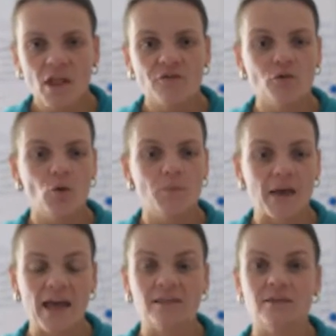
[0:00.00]
For
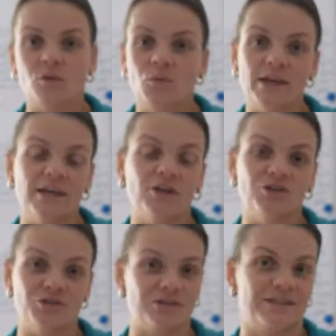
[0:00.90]
math, we
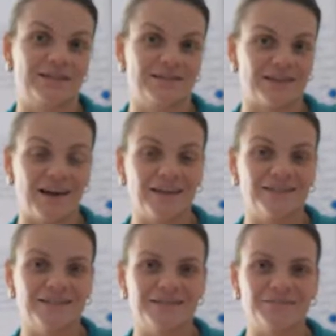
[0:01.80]
used the
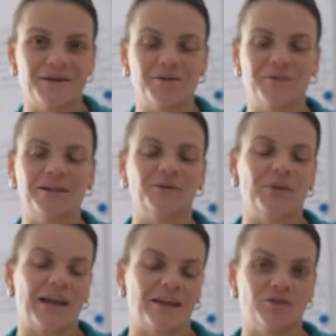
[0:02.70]
science experiment.
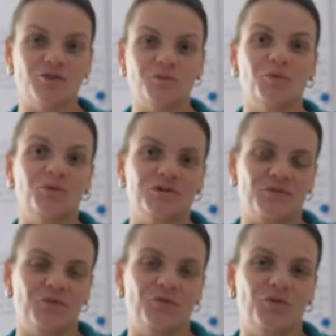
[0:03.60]
We had 2 balls
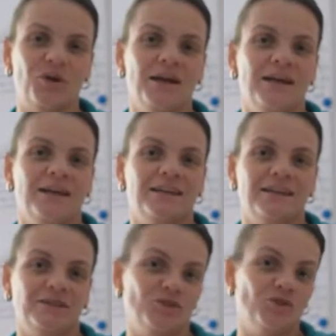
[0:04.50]
for
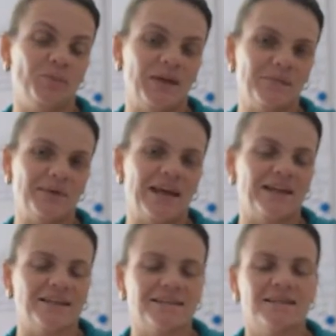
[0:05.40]
the 2 bigger
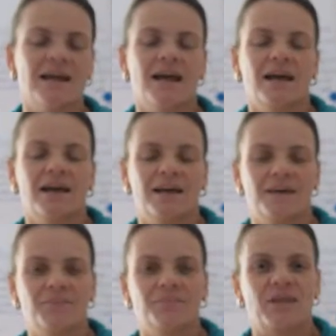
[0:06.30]
planets,
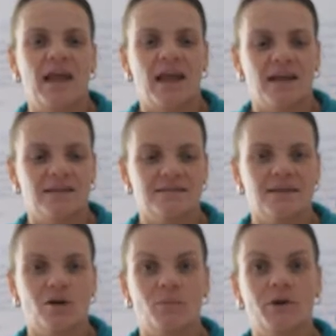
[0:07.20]
and
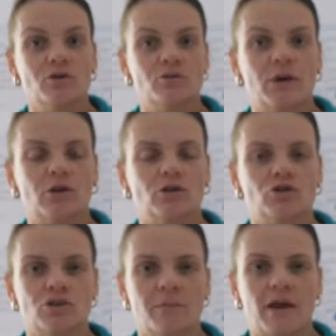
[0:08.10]
so because we can't
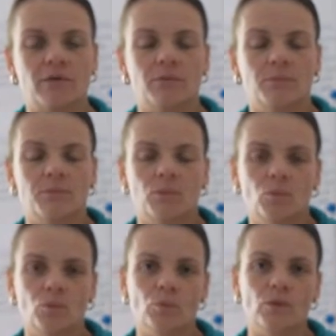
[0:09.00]
use the math
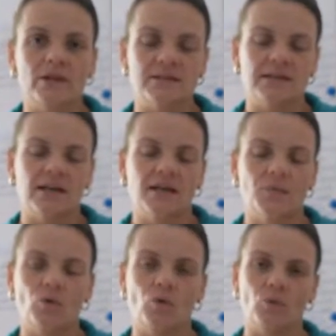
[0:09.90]
wheels
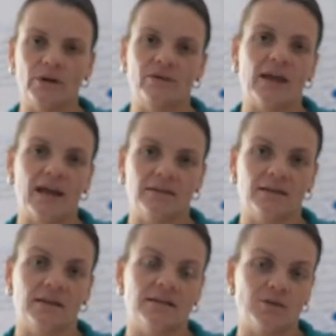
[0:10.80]
anymore. We have
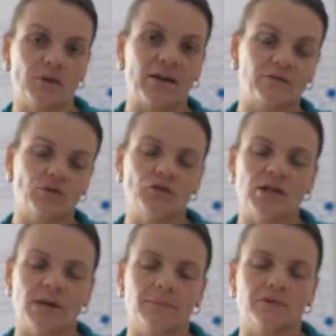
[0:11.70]
2
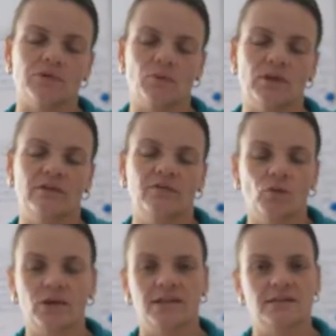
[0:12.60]
tables with
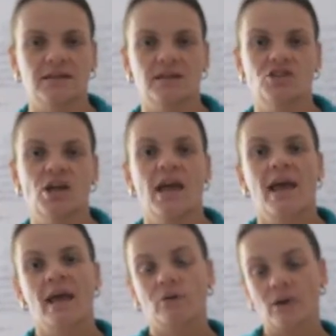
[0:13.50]
4 kids each,
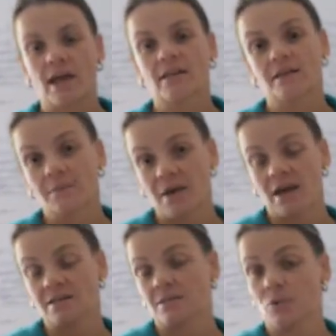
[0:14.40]
and we have them
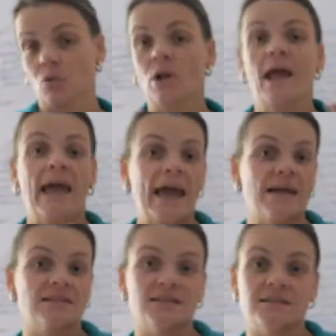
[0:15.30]
pass the ball
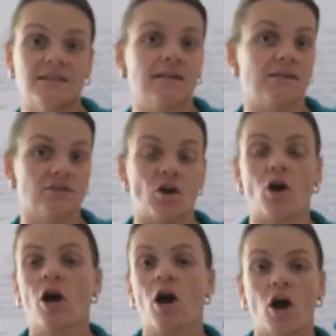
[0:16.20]
as they sing the
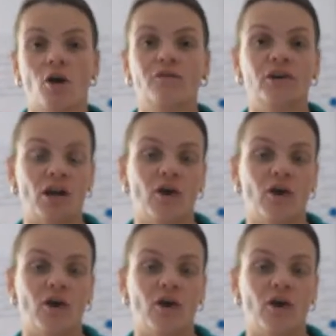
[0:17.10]
song over and